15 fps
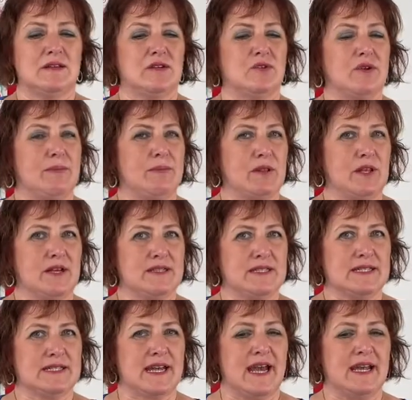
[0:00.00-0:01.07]
Grip along the
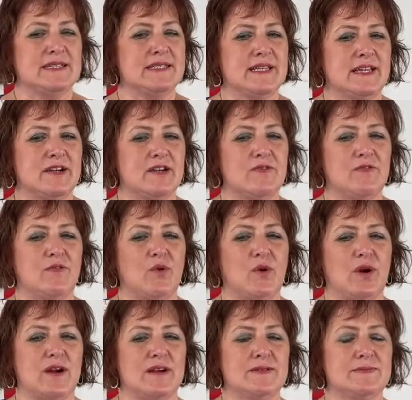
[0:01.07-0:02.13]
sides here
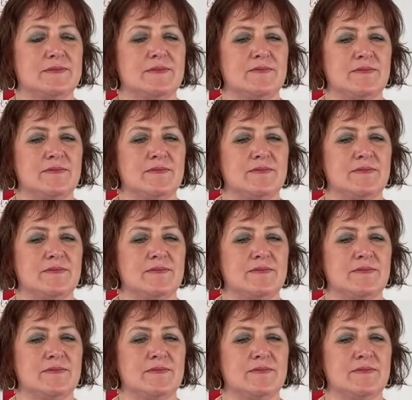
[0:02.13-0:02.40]
for